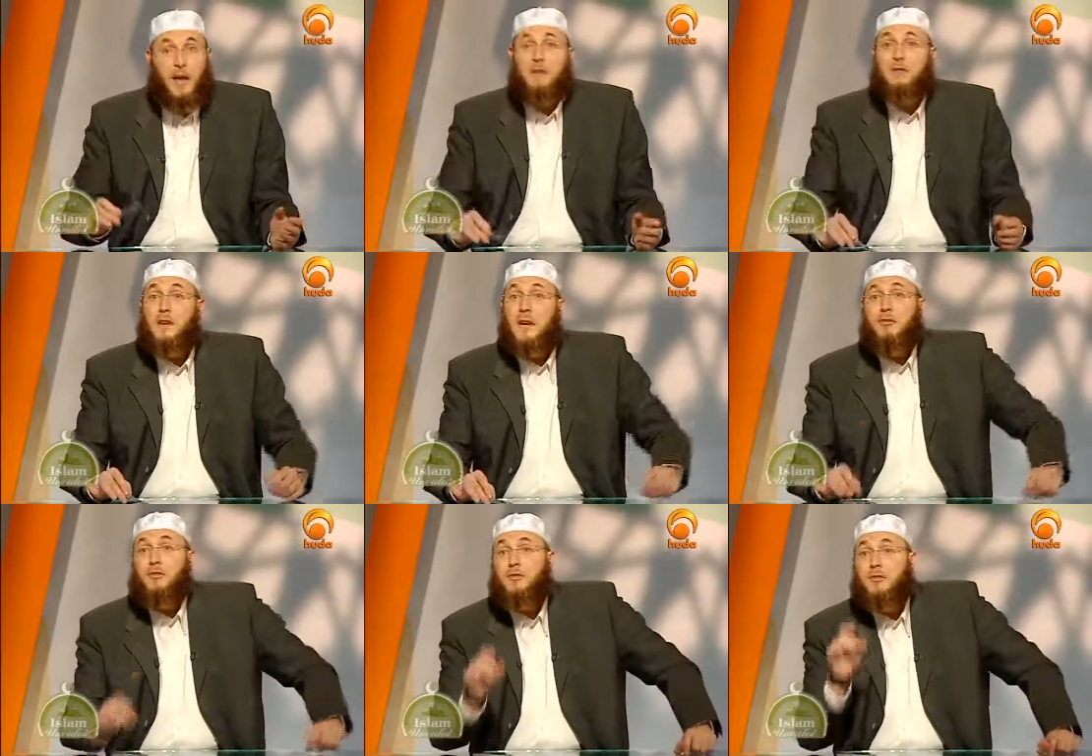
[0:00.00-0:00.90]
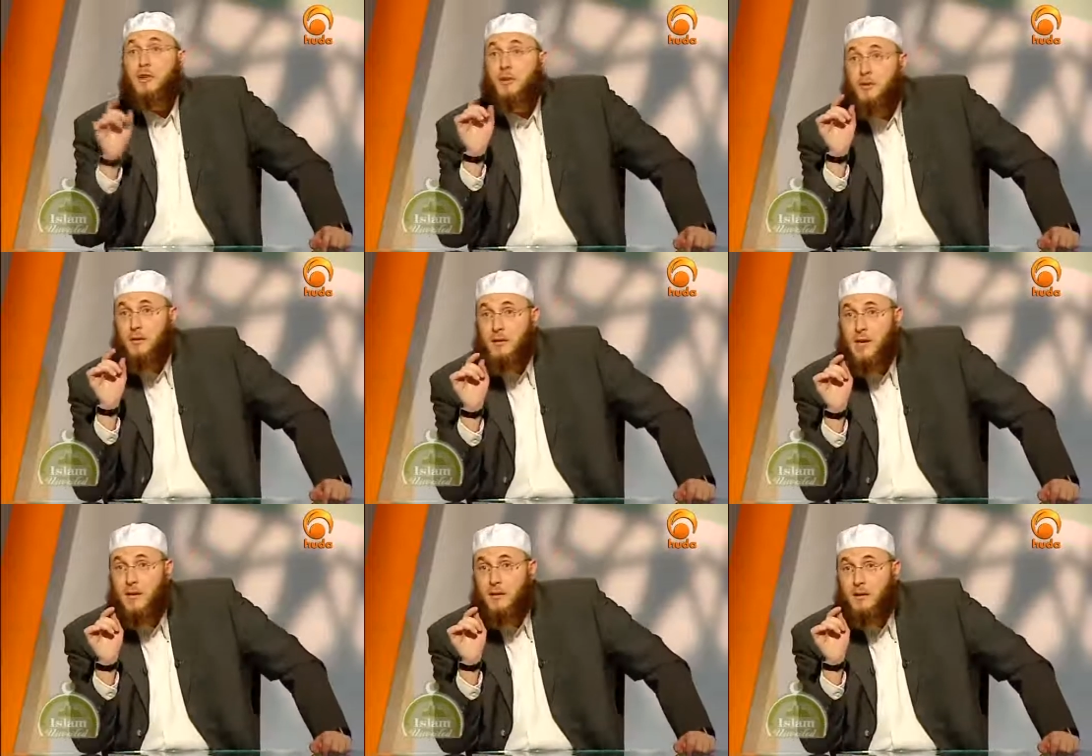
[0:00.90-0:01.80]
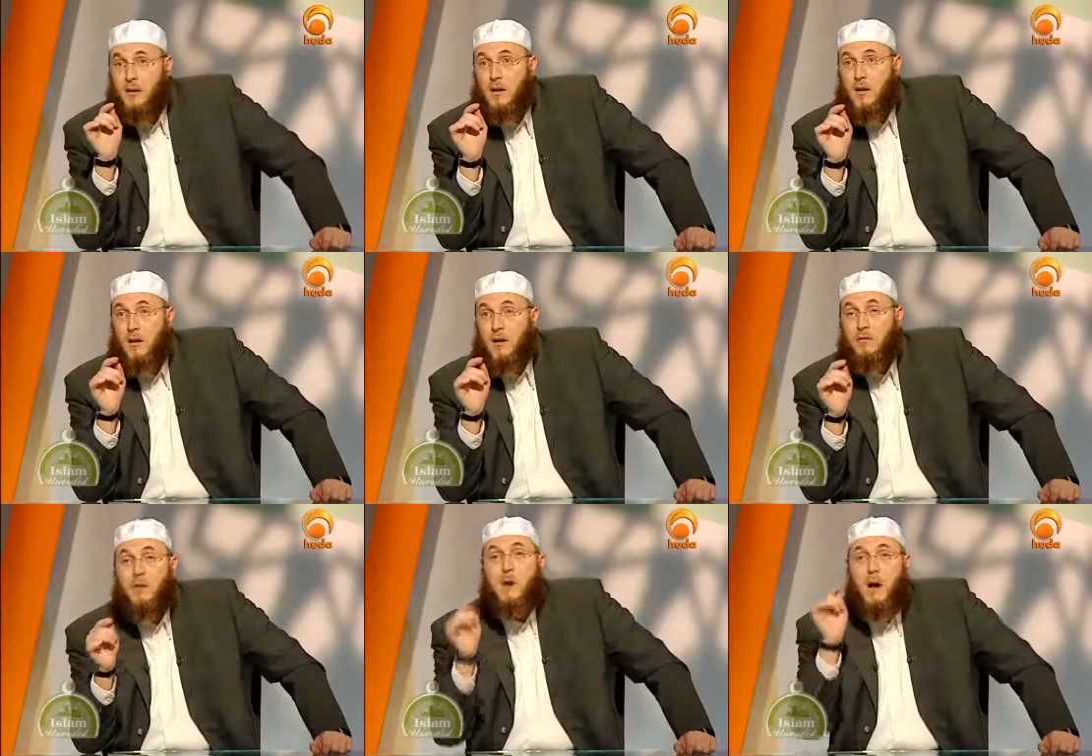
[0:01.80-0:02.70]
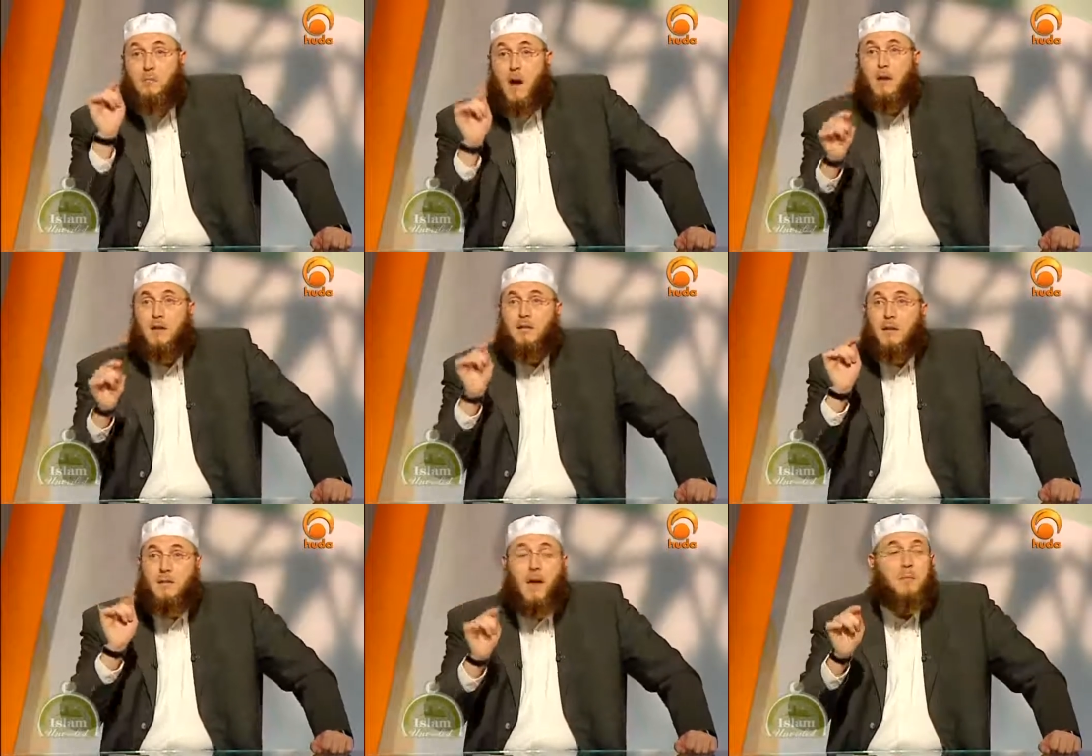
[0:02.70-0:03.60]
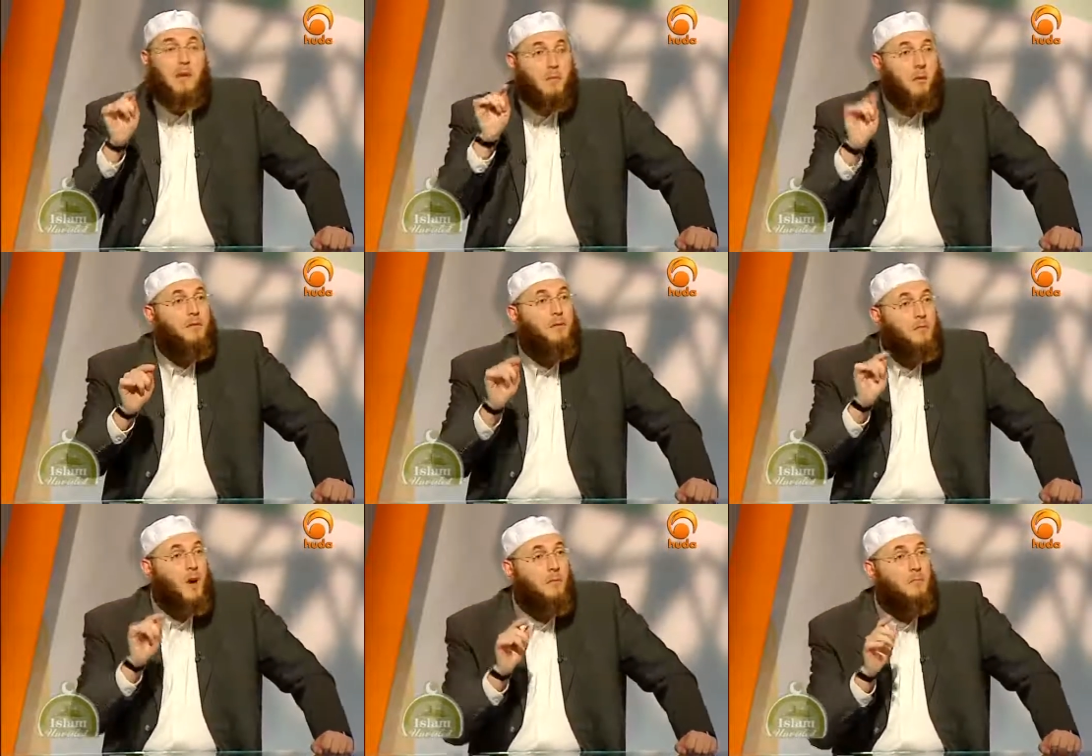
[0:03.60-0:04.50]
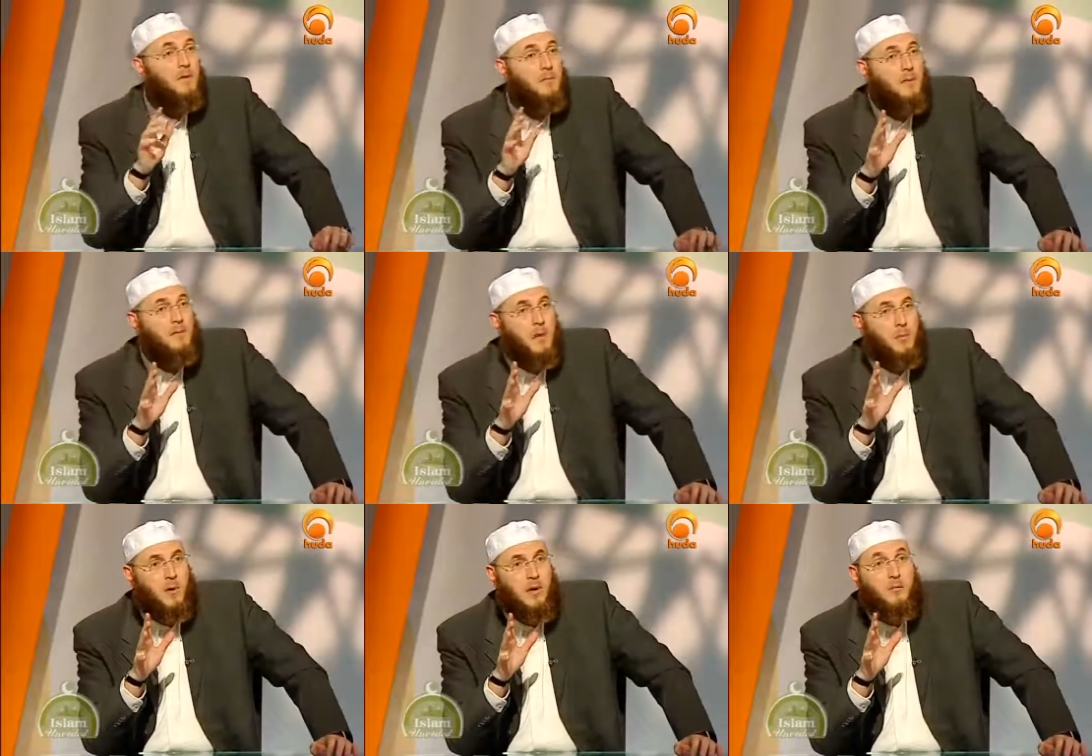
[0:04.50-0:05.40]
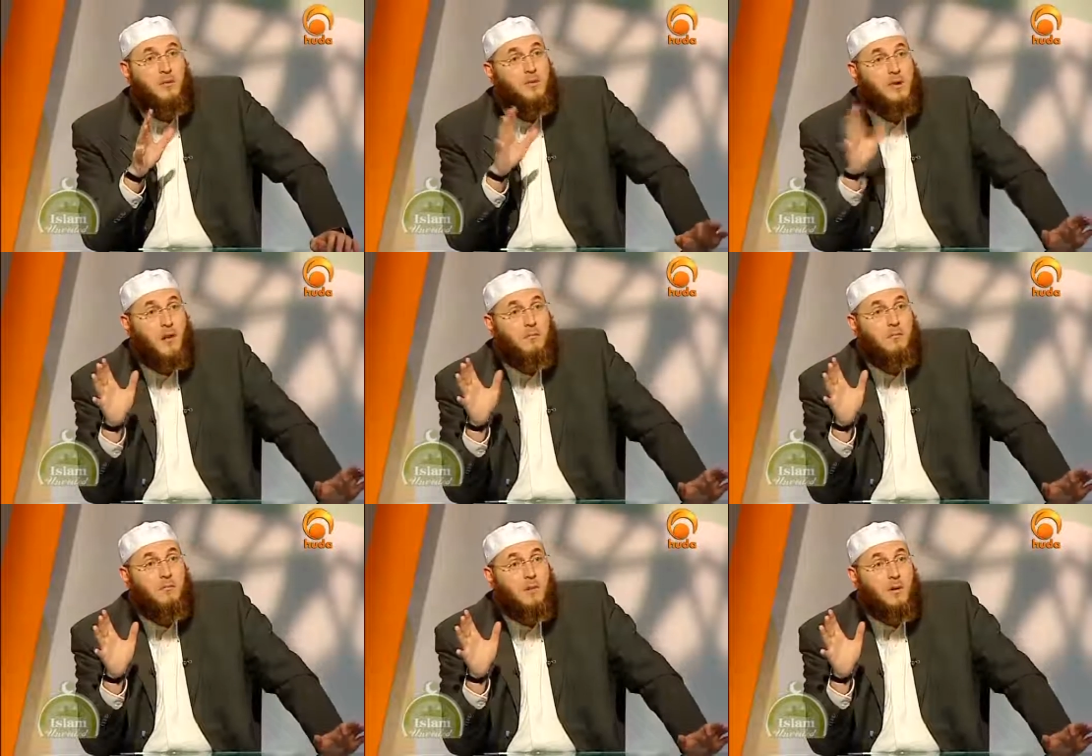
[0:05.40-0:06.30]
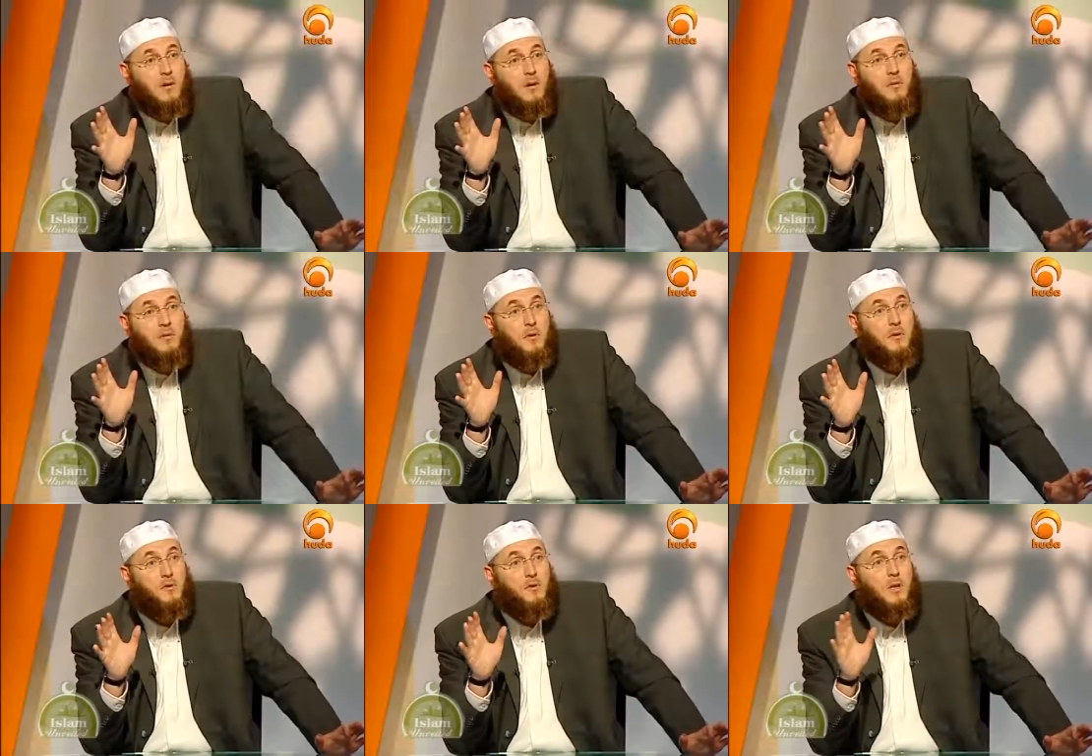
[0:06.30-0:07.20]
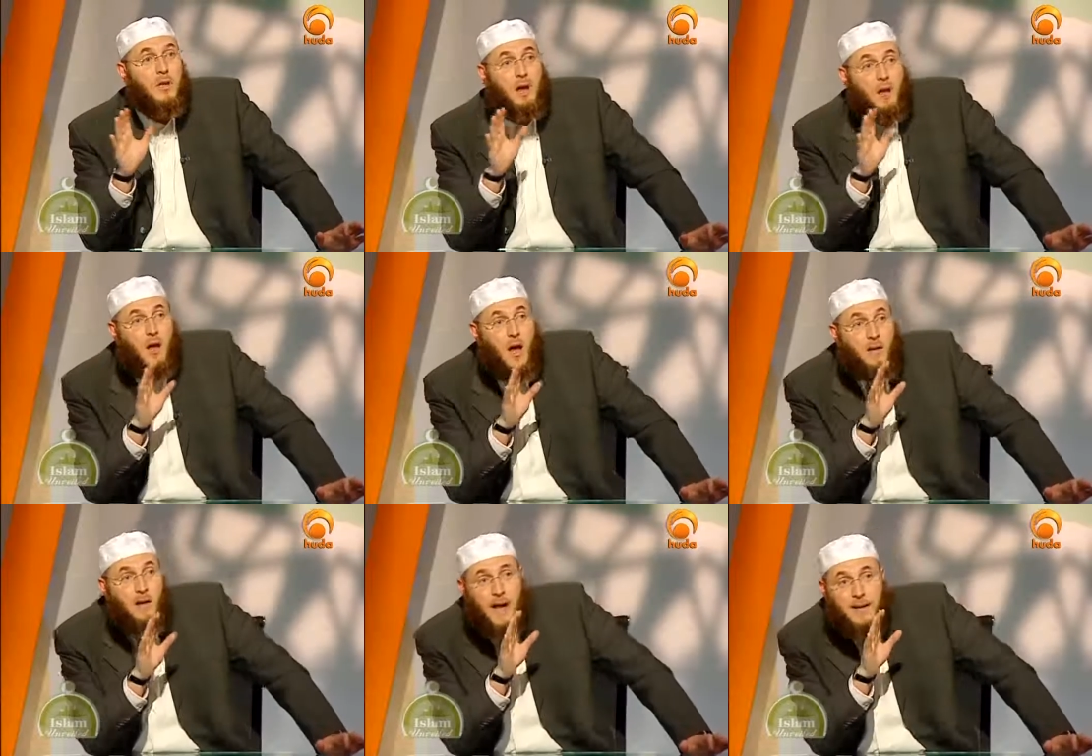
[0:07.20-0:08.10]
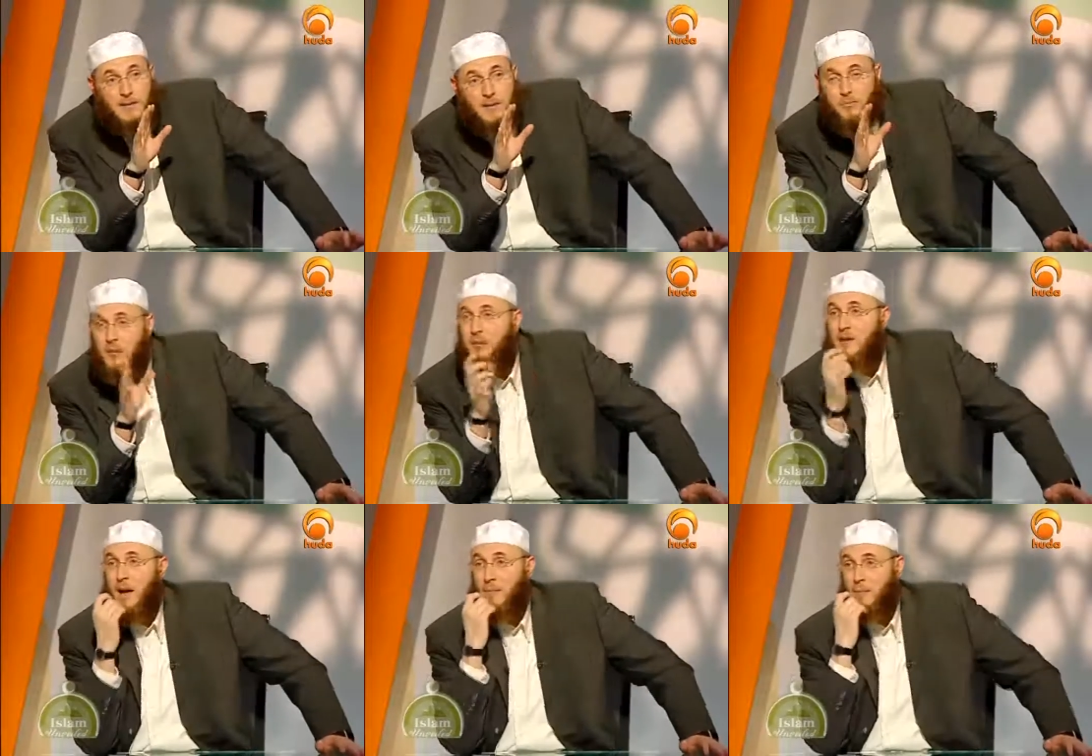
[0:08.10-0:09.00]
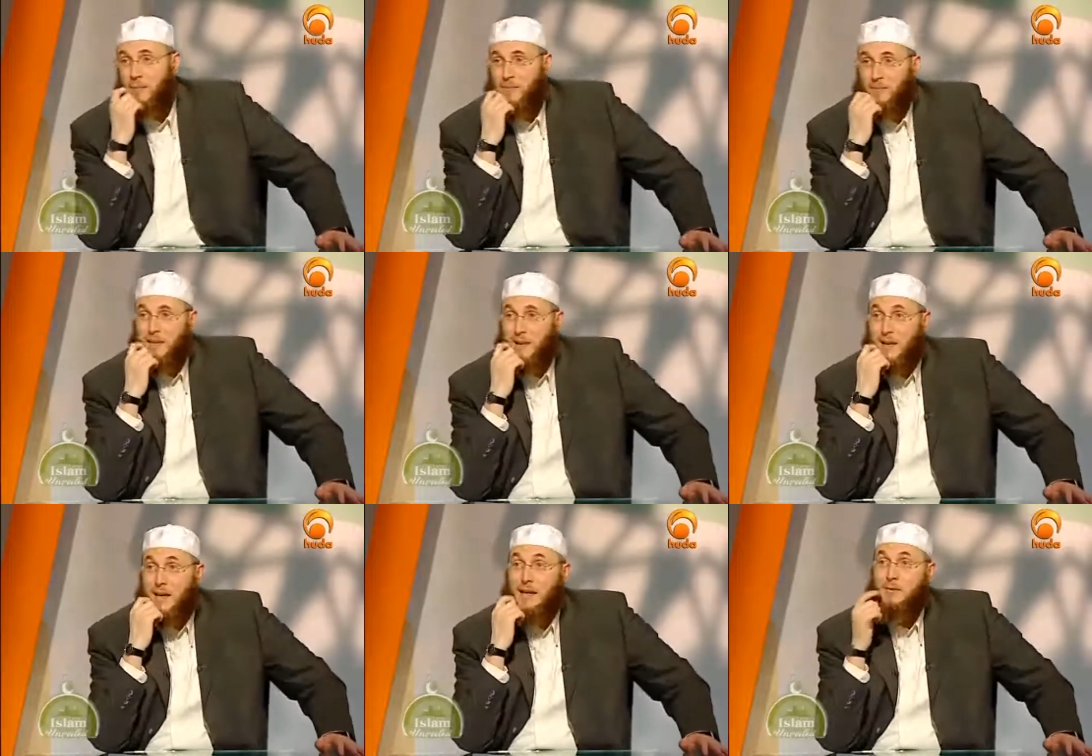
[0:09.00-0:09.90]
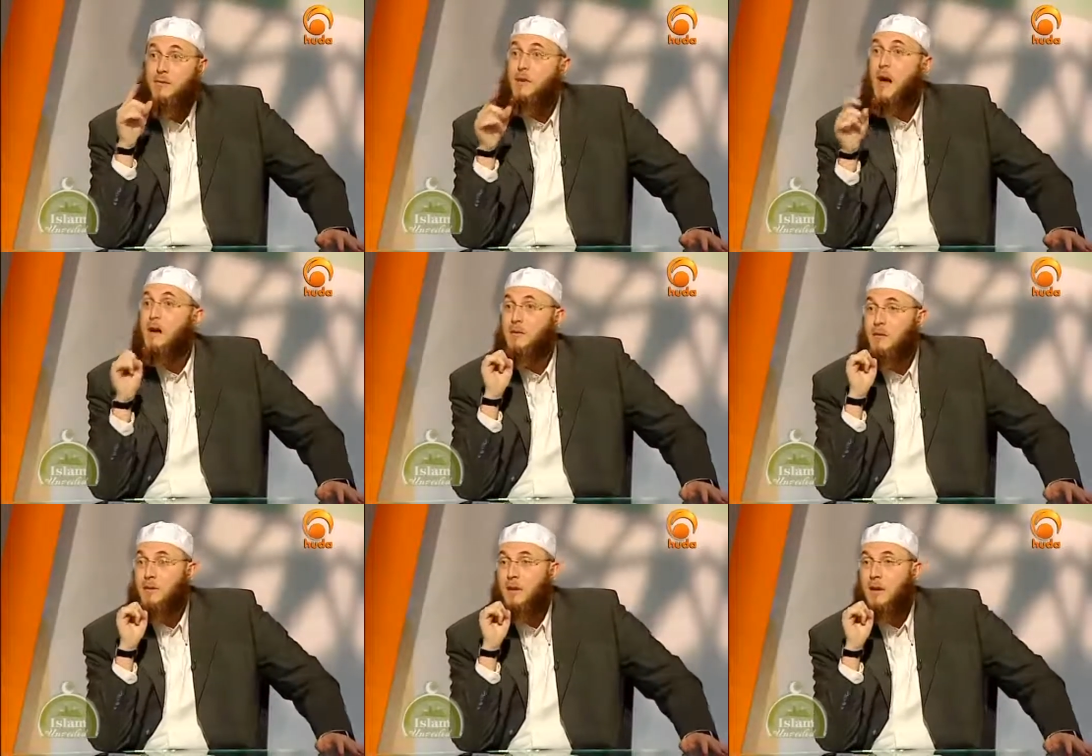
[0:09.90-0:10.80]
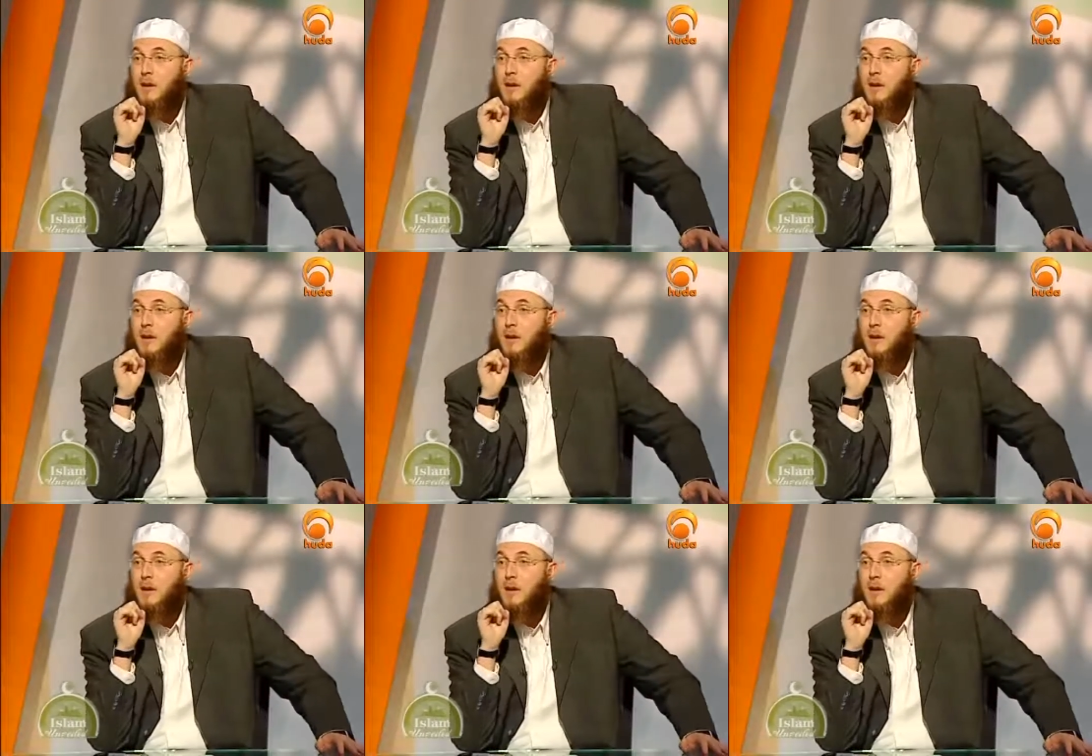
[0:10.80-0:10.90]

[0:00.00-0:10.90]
It is very interesting to know that from among the family of Prophet Muhammad, peace be upon him, some of those who did not accept Islam, his own uncle.